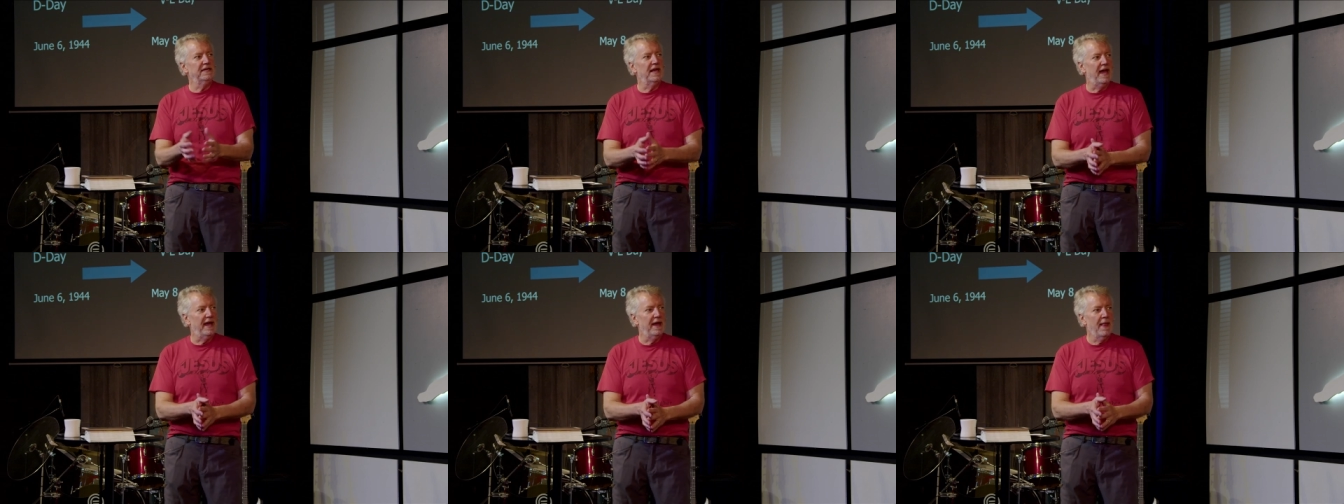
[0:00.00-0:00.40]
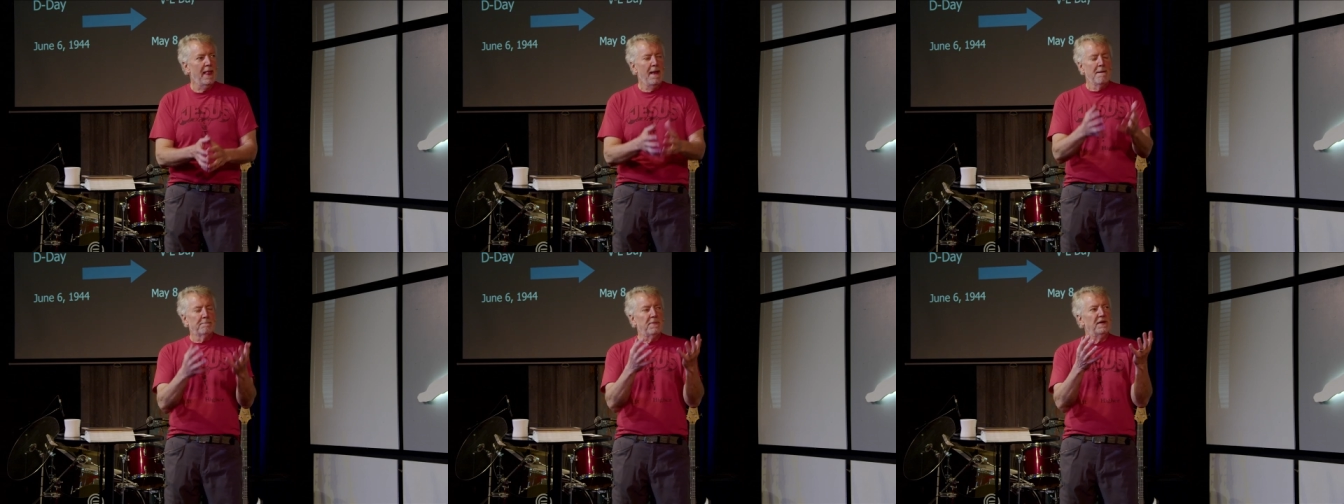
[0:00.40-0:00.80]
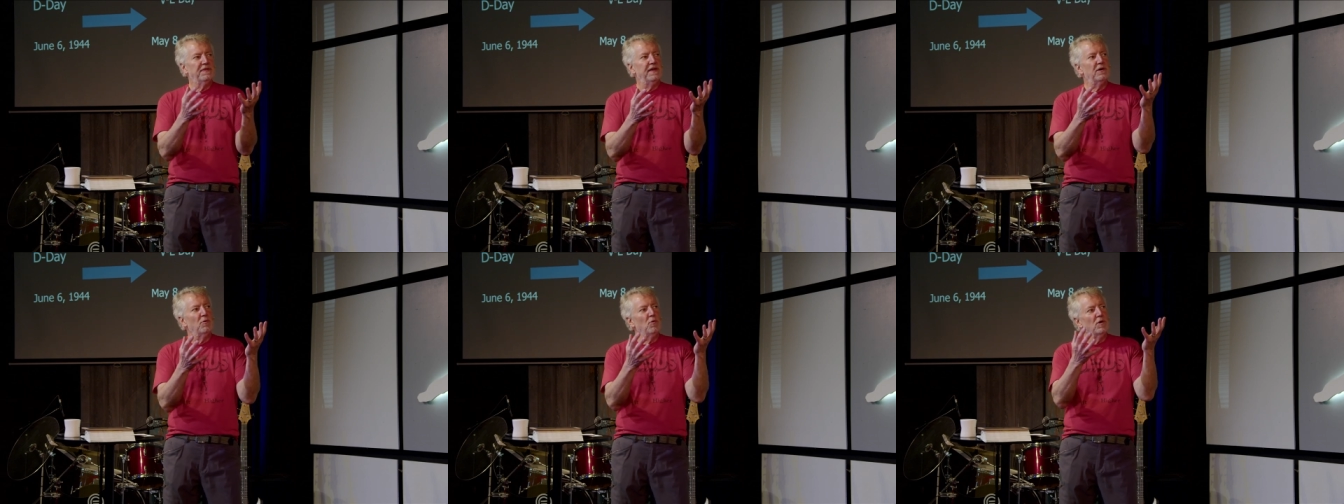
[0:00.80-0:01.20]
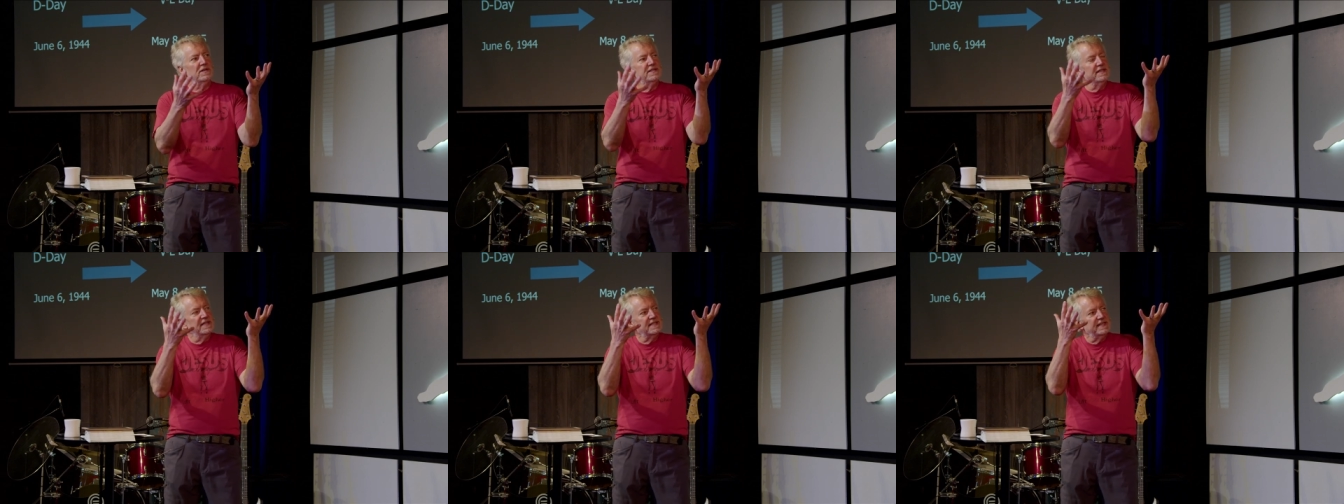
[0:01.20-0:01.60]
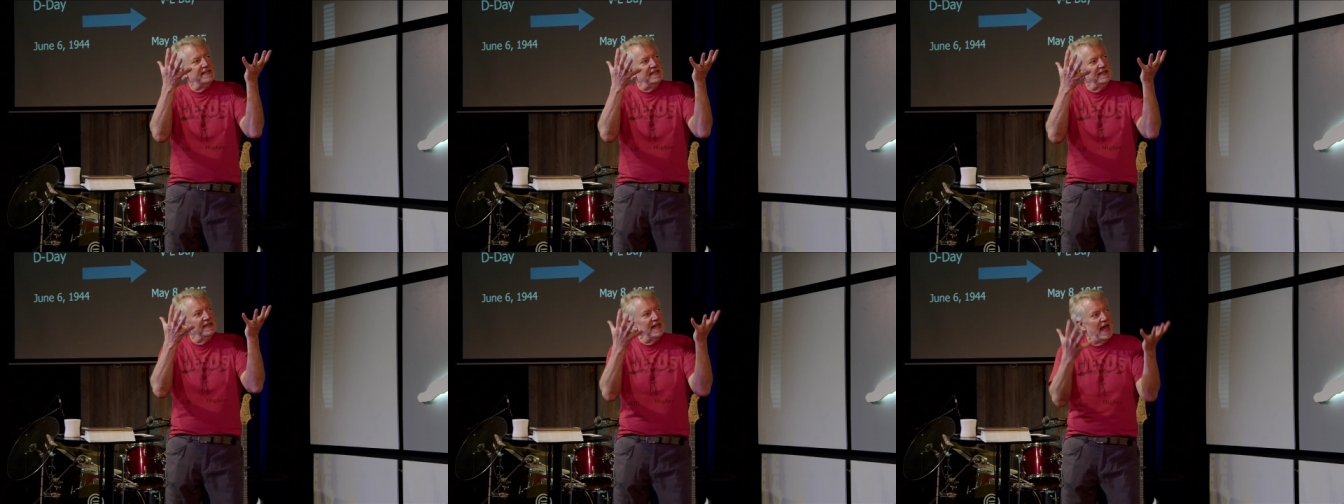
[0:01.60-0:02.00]
Day. But there was this
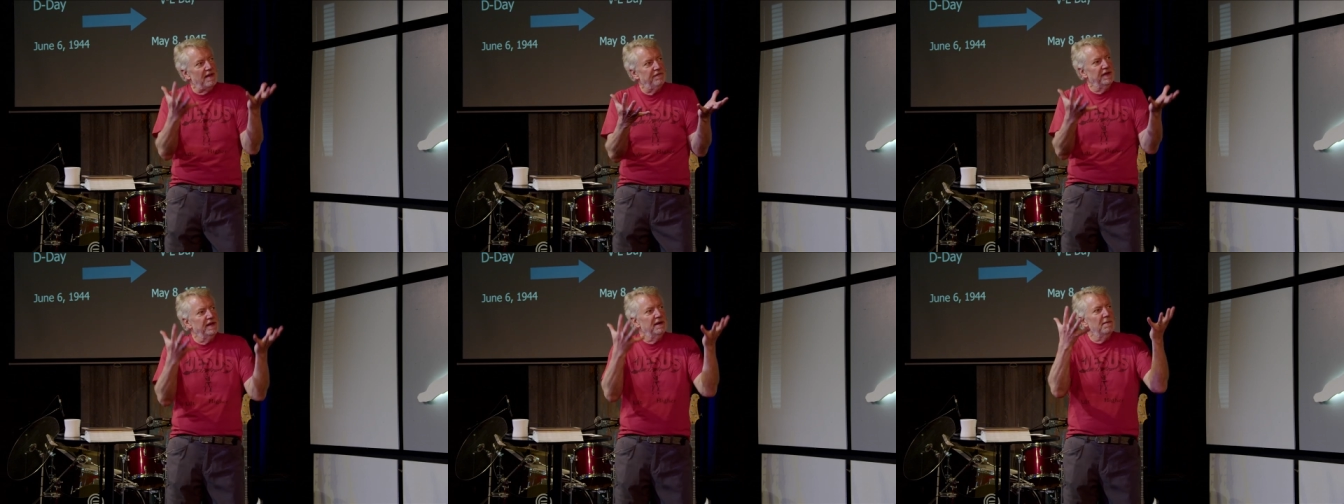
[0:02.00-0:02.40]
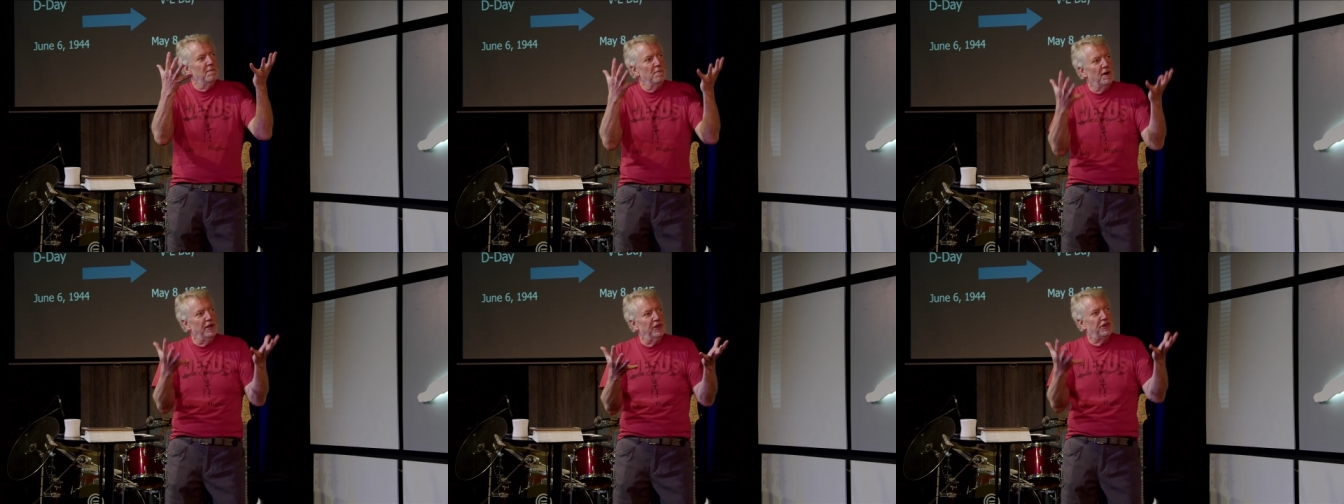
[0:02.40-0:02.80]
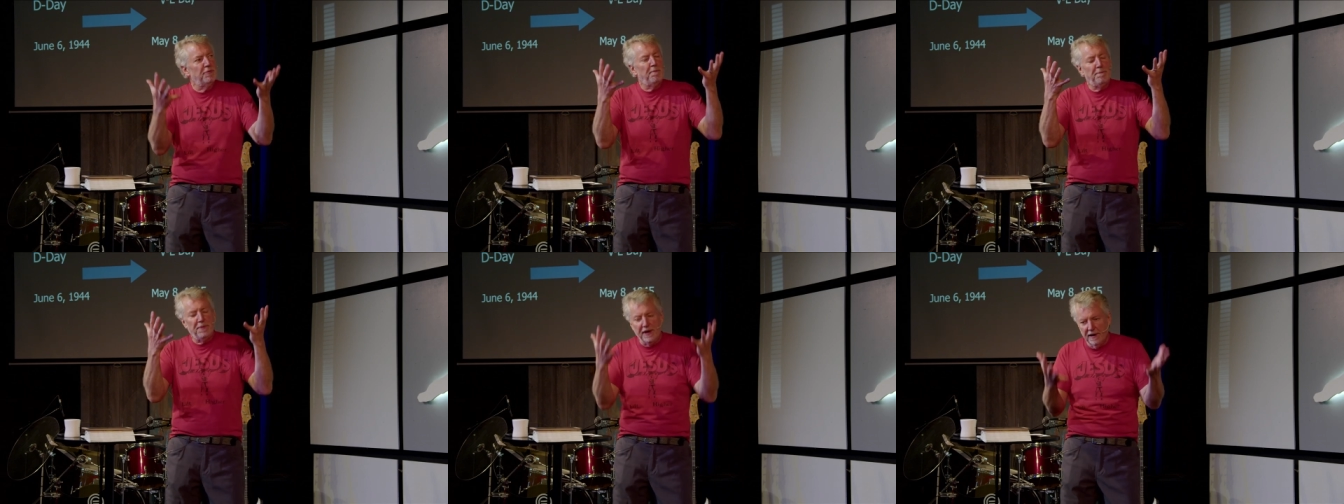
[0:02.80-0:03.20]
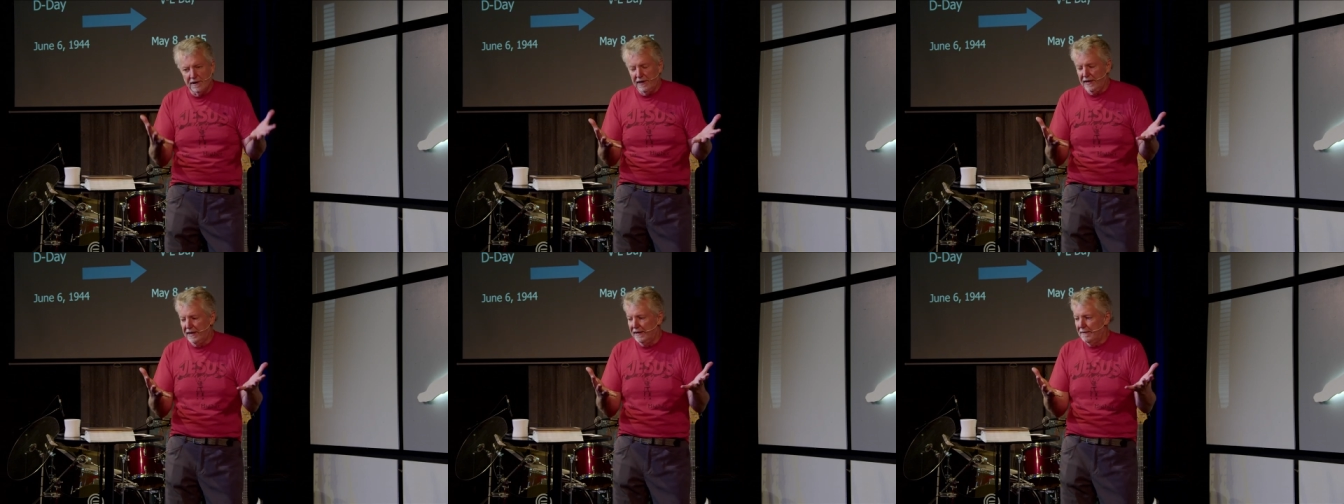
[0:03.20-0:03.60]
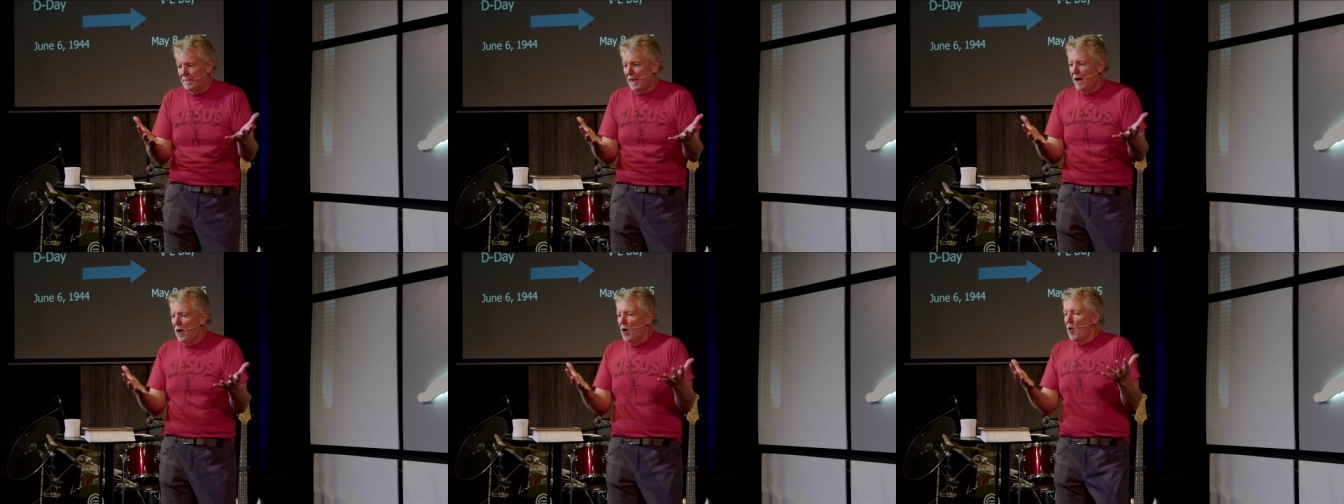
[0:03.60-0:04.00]
11 month period
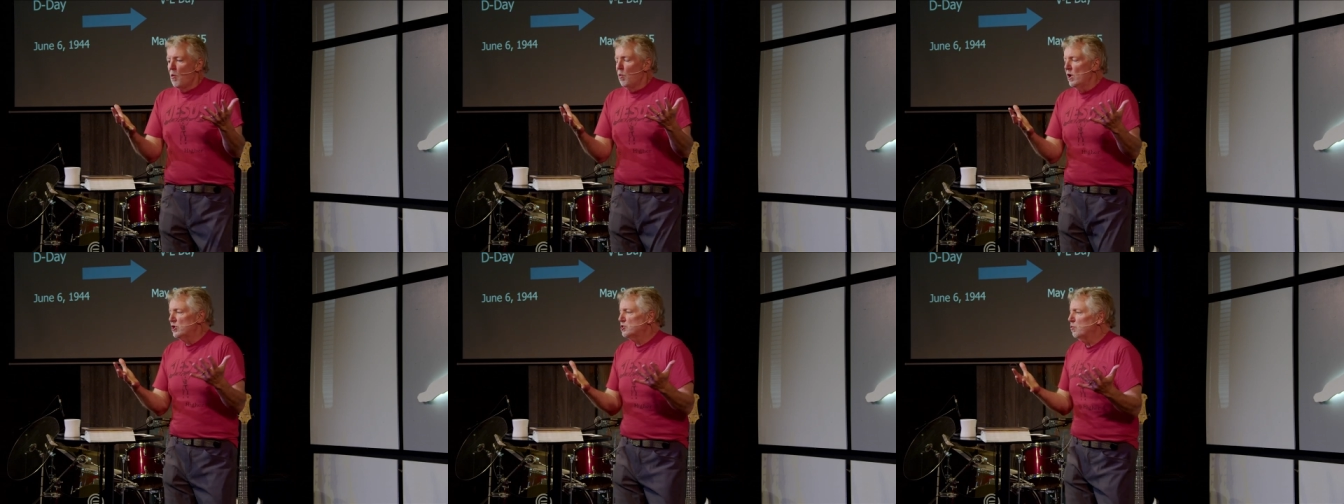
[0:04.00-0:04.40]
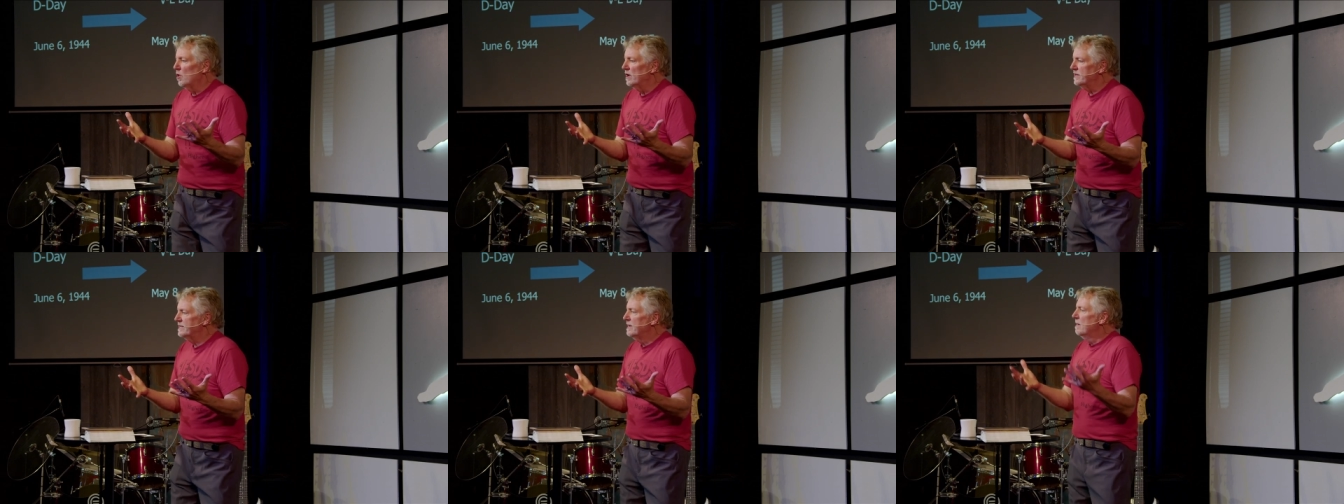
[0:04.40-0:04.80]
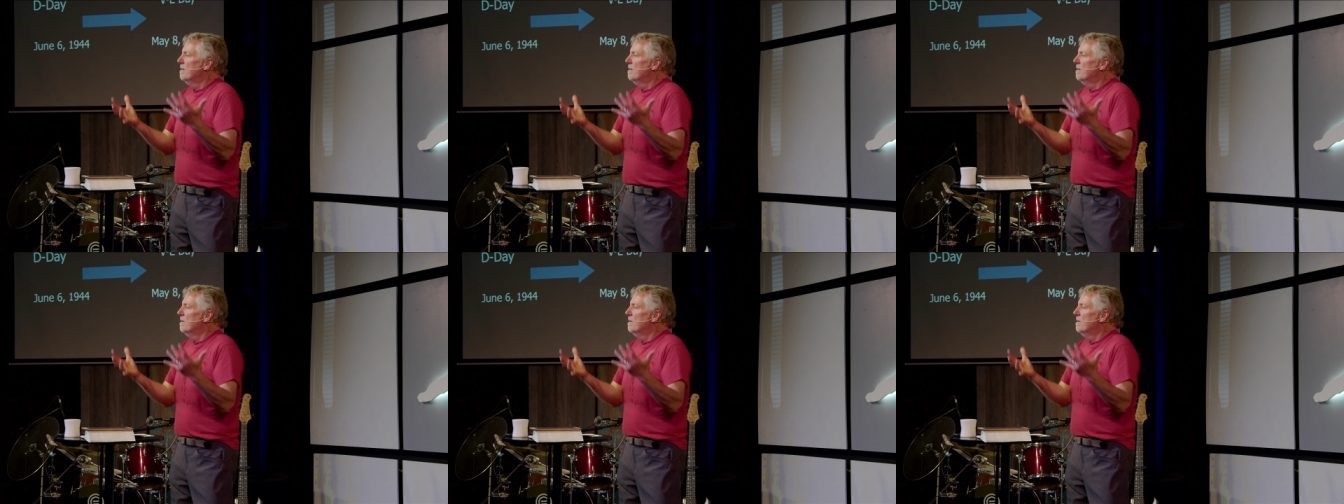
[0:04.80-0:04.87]
which was